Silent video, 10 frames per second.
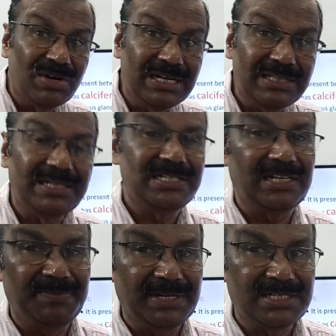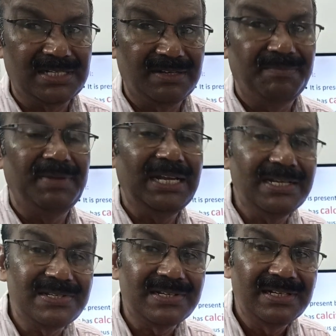23 segments.
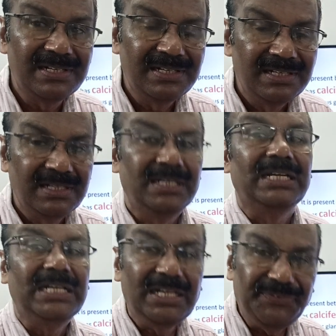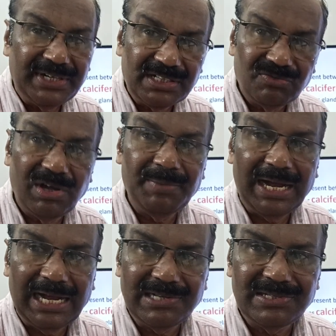Means, if earthworm
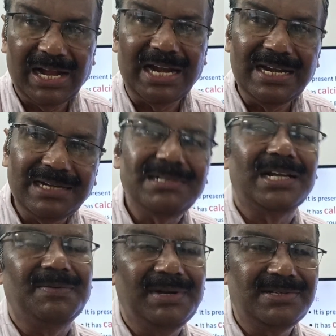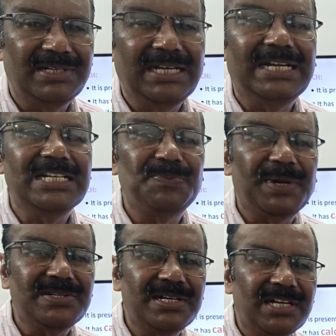has 100 segments, it is
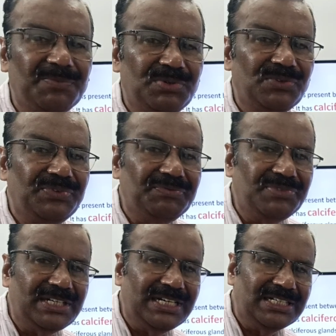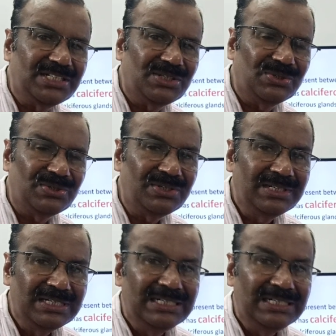present up to 15th to